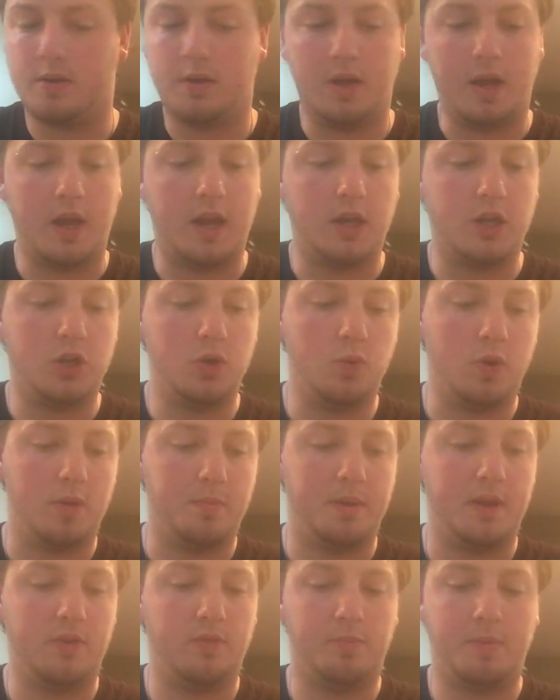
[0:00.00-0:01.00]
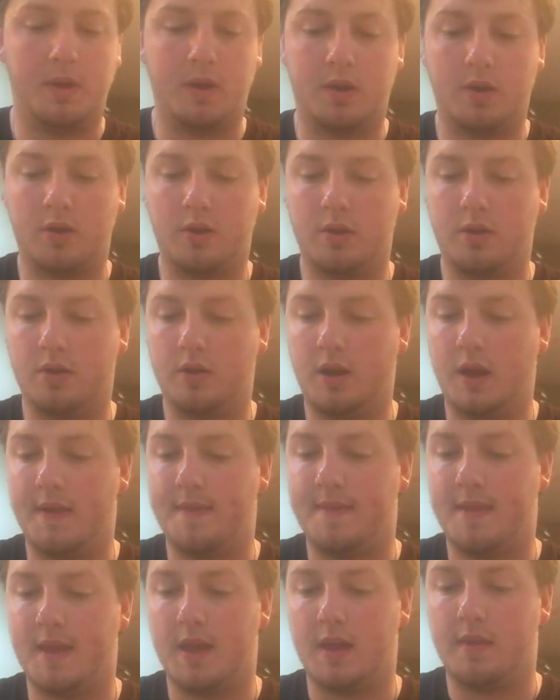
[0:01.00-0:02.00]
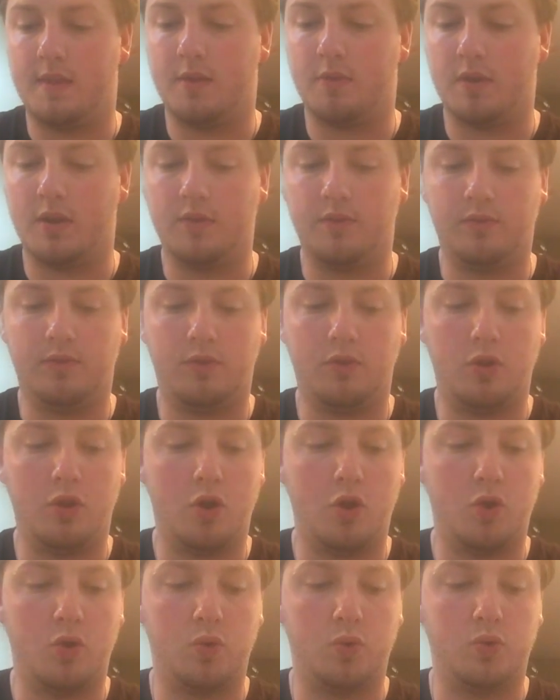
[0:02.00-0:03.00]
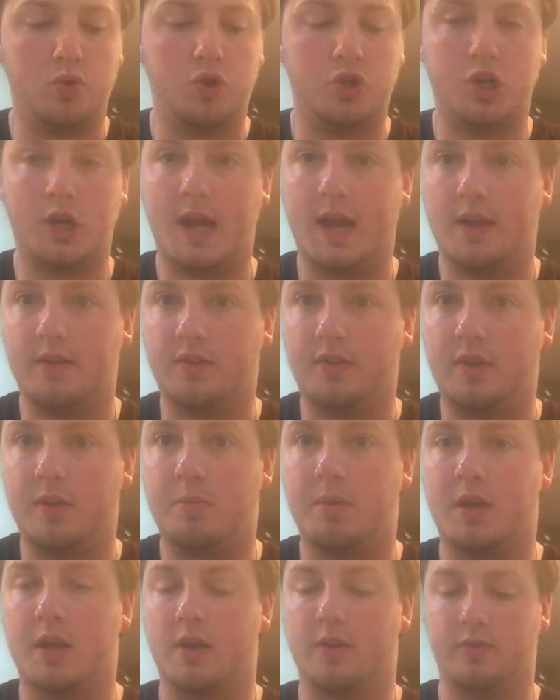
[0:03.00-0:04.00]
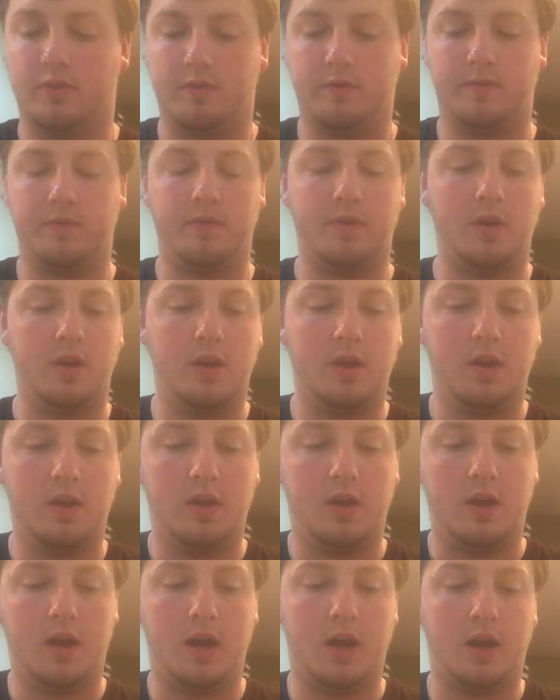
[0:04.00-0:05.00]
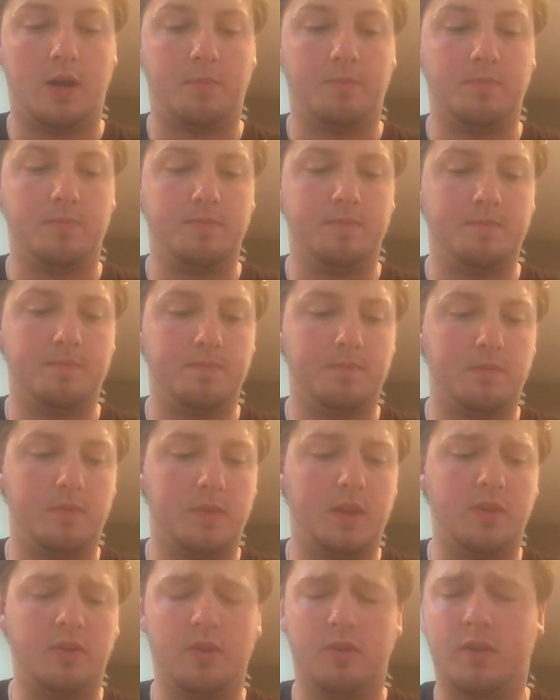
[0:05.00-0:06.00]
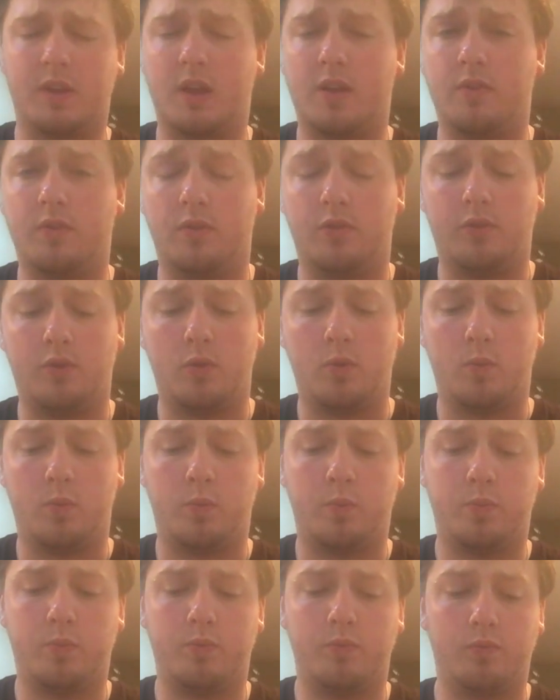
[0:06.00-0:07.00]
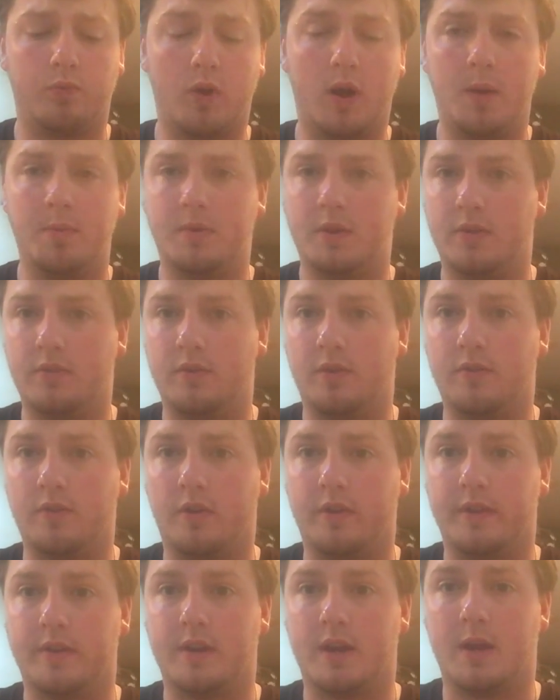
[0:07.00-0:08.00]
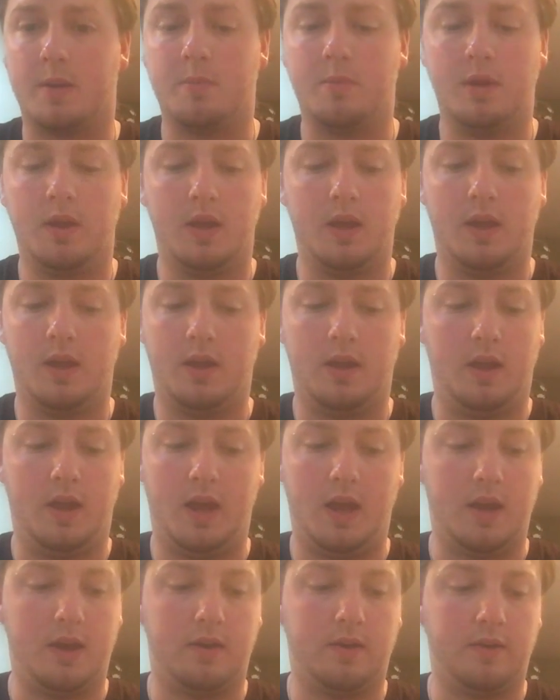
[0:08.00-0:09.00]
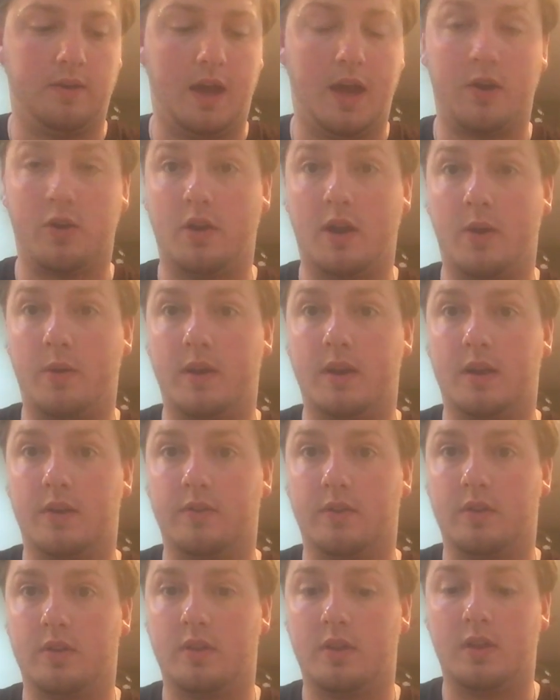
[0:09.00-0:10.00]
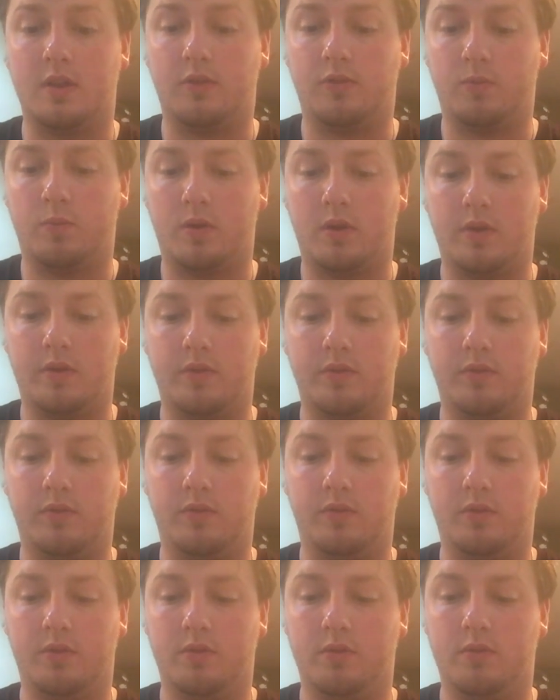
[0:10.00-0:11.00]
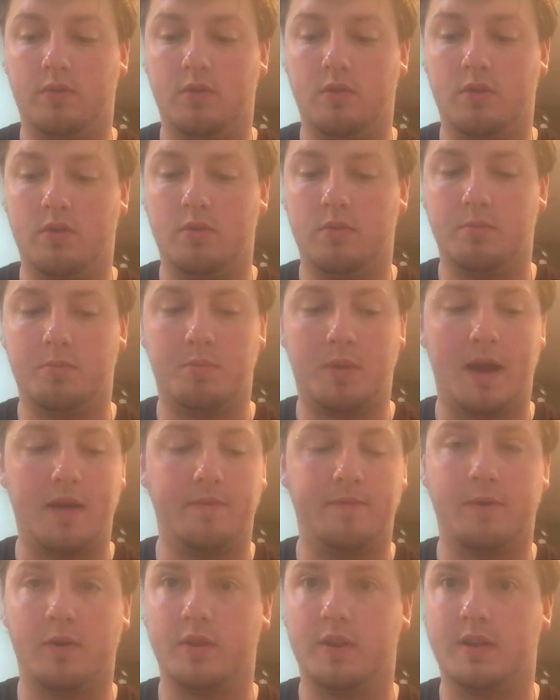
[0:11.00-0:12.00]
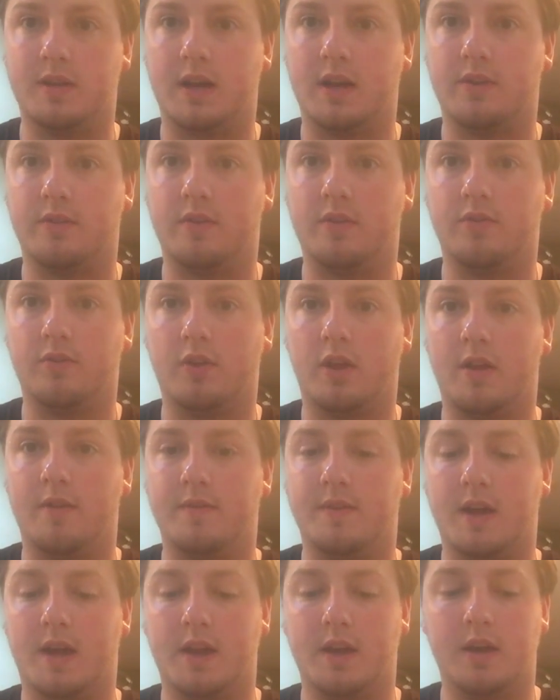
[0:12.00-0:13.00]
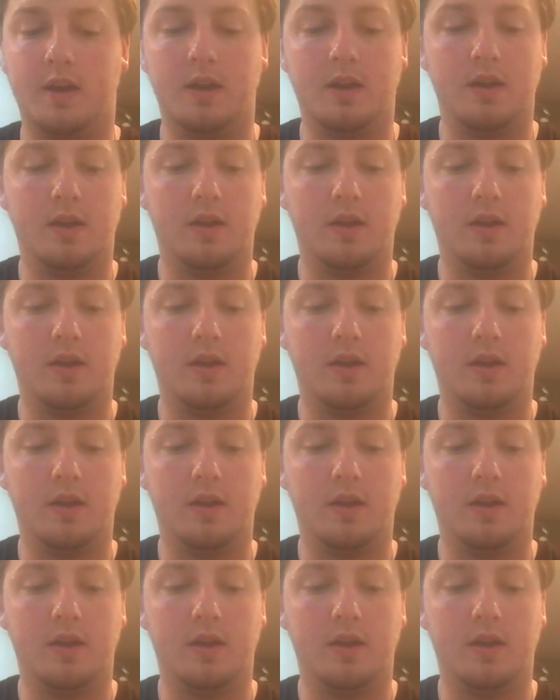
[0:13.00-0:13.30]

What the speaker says: A 2-watt bass speaker, and then there is no chassis because of, that's the other thing is, so Rob does these all the time, and I don't know how he does it. This was by far the tightest install I've done.